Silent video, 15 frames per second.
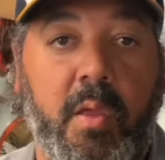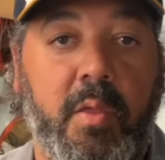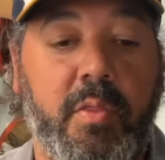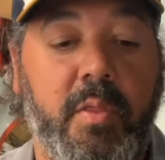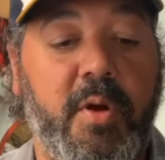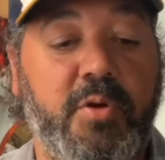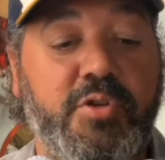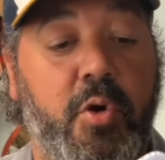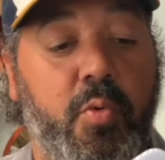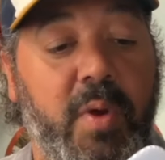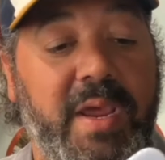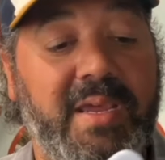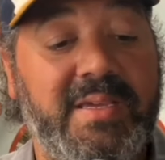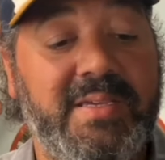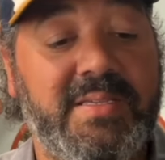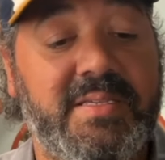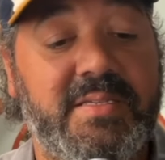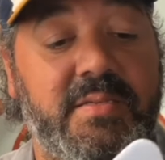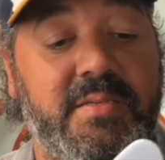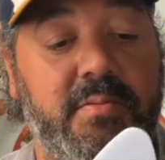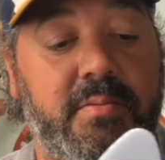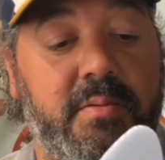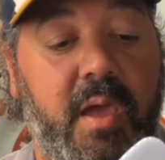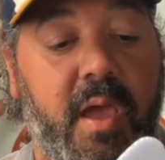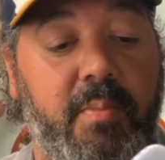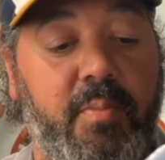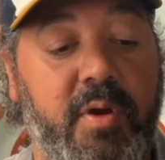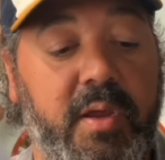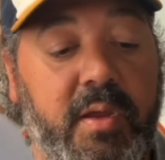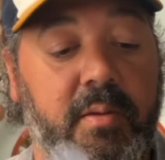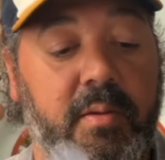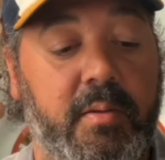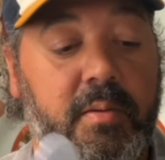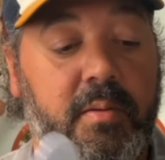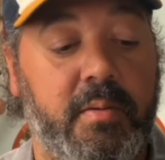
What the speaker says: The Mojo wings, I bring